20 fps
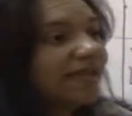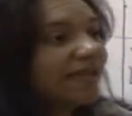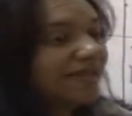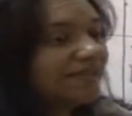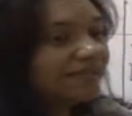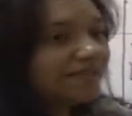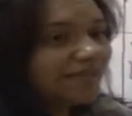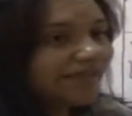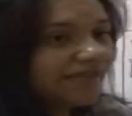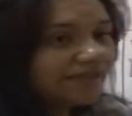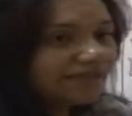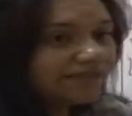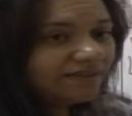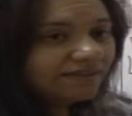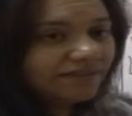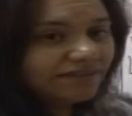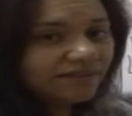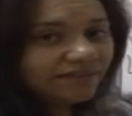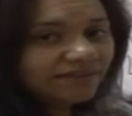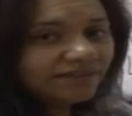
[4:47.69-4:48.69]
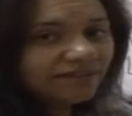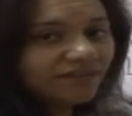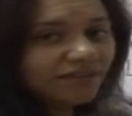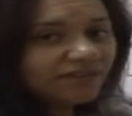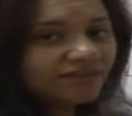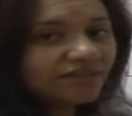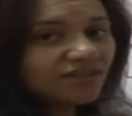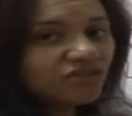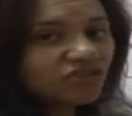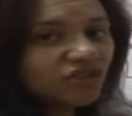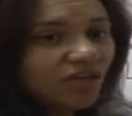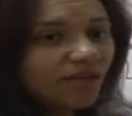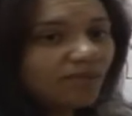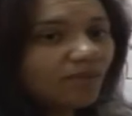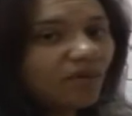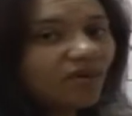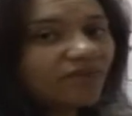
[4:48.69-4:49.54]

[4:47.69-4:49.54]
is anything take the shape